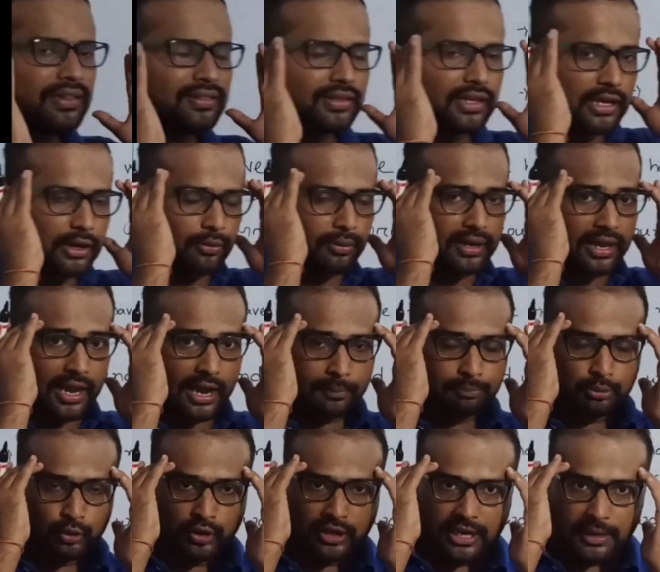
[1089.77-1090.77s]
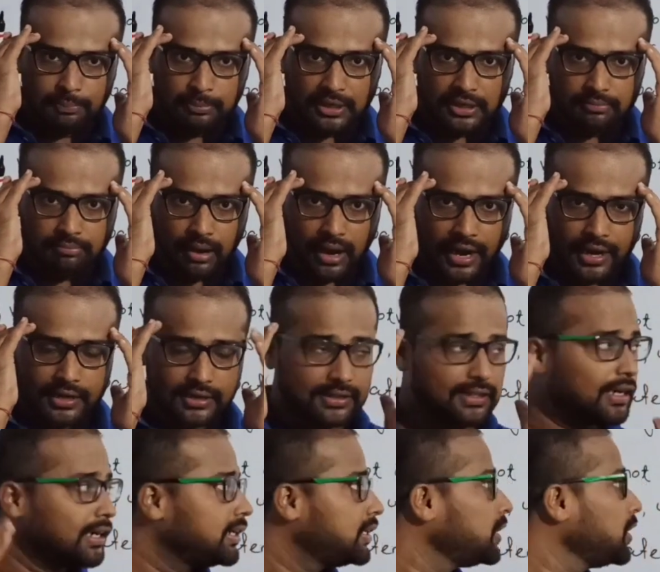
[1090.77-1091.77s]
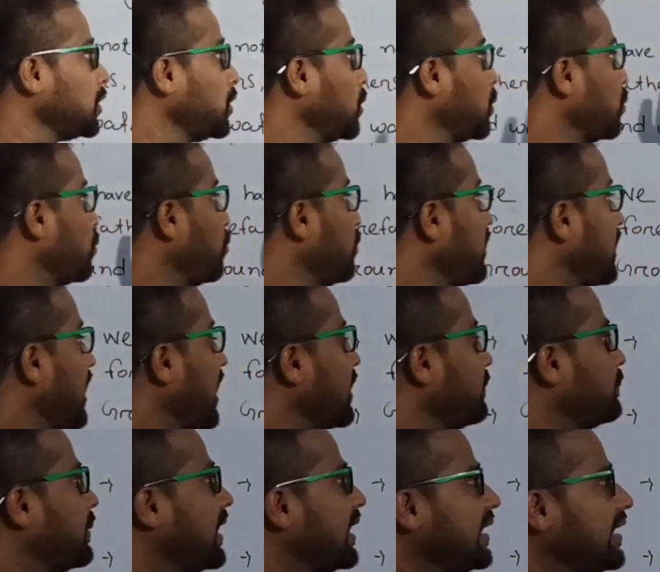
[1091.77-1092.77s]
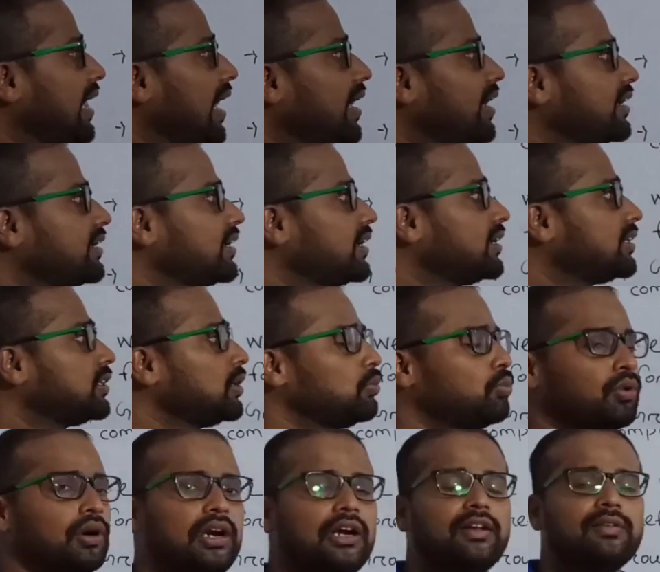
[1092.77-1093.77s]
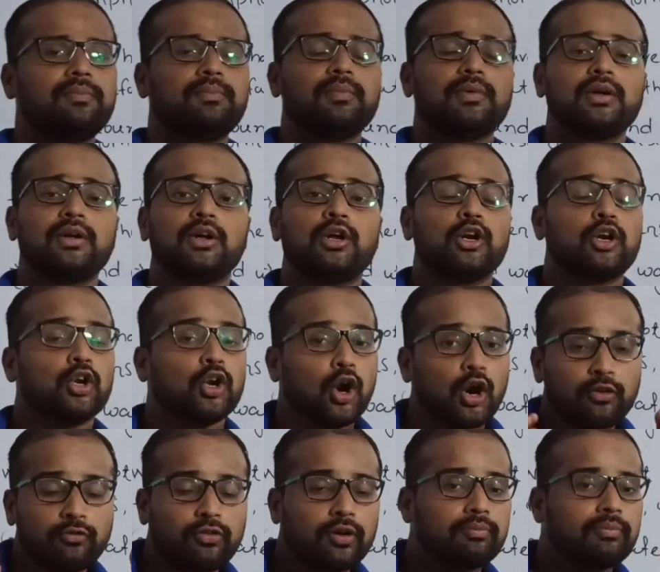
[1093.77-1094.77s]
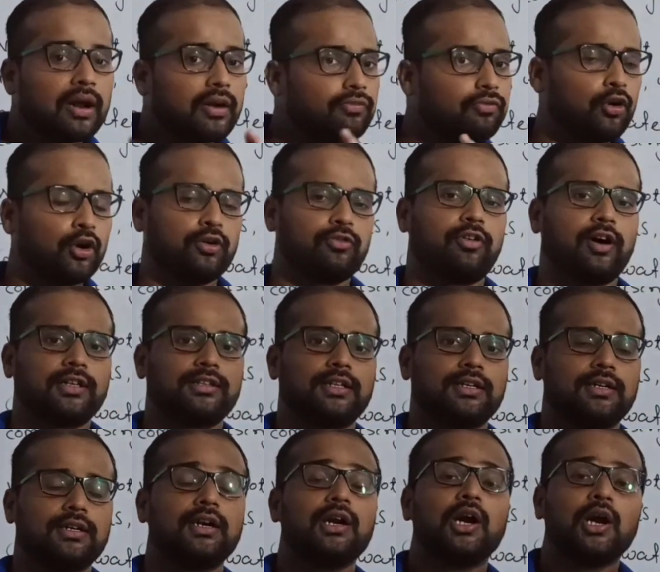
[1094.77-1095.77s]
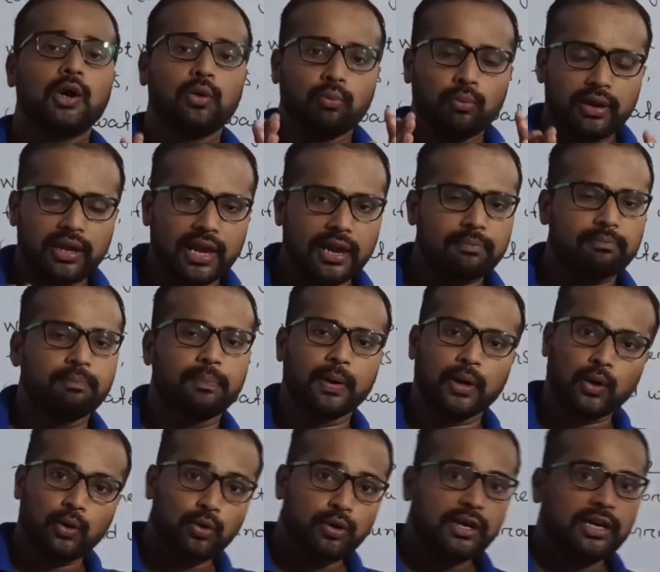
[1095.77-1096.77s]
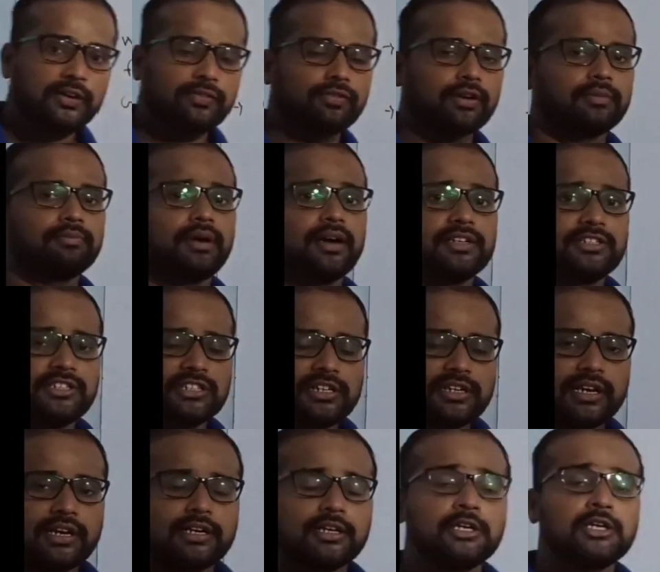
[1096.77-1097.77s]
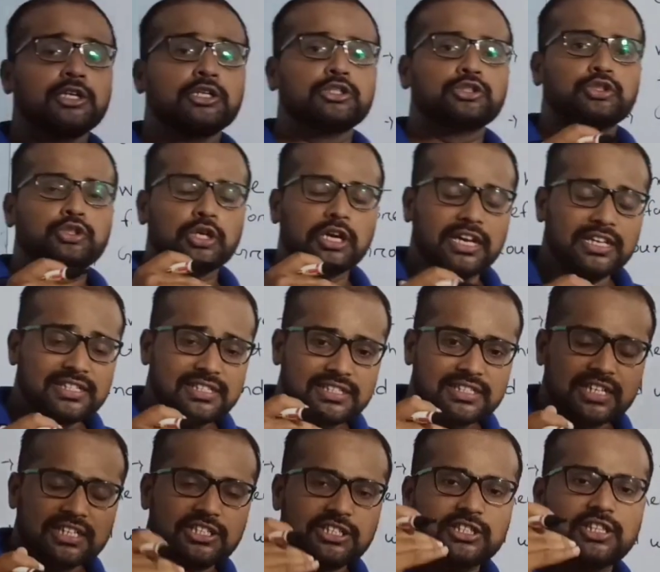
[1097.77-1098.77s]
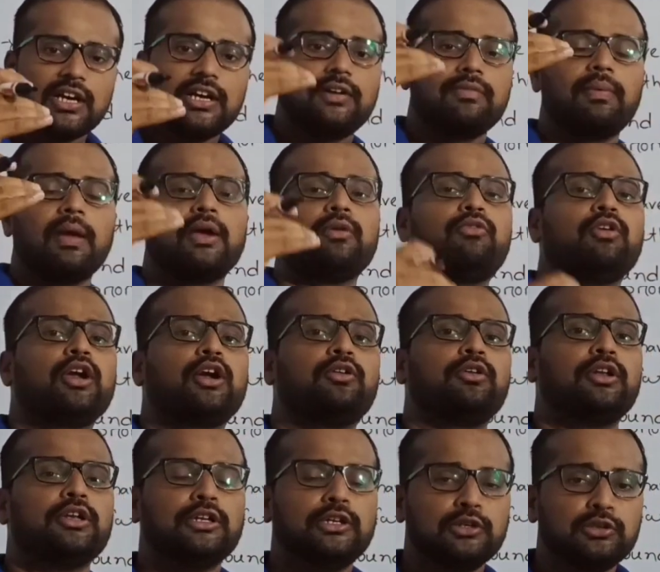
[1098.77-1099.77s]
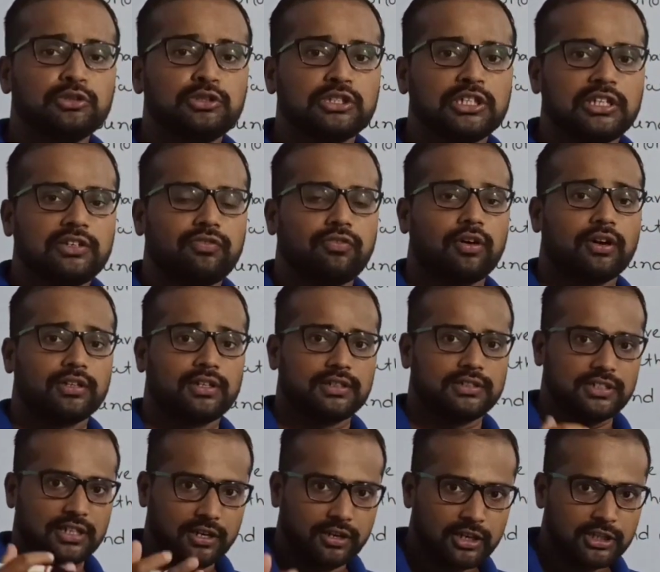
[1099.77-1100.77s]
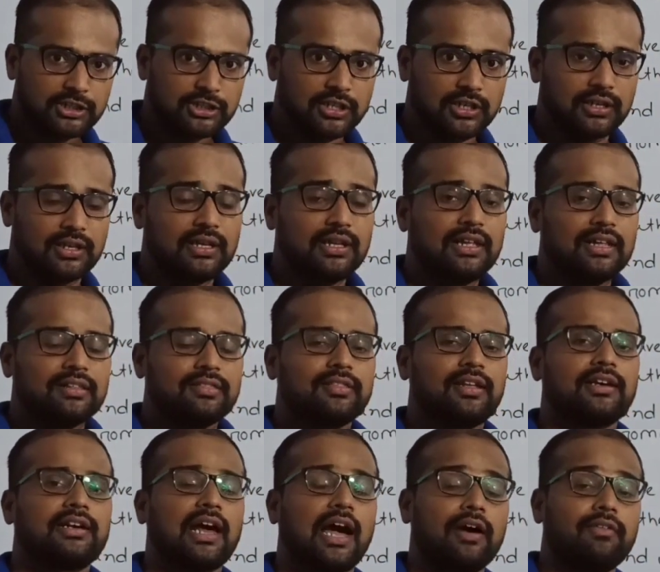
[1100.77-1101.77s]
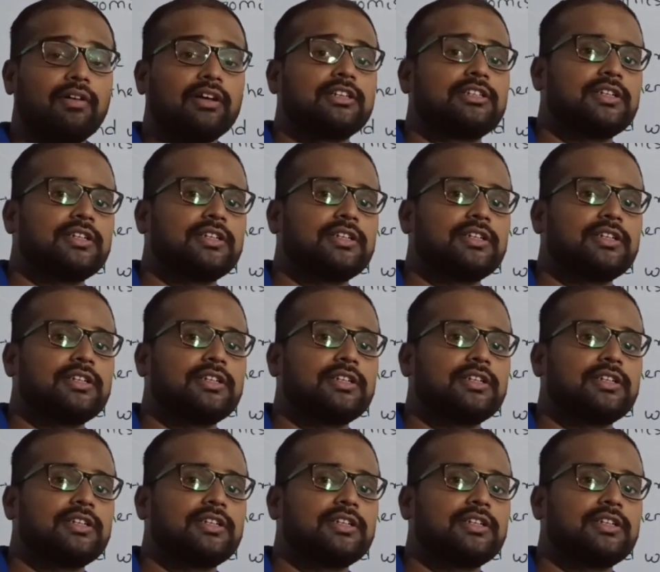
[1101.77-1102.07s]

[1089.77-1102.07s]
thing we have to keep in mind that we have inherited the world not from our forefather, we have borrowed it from our children. So in such that way we could use it for the generation that our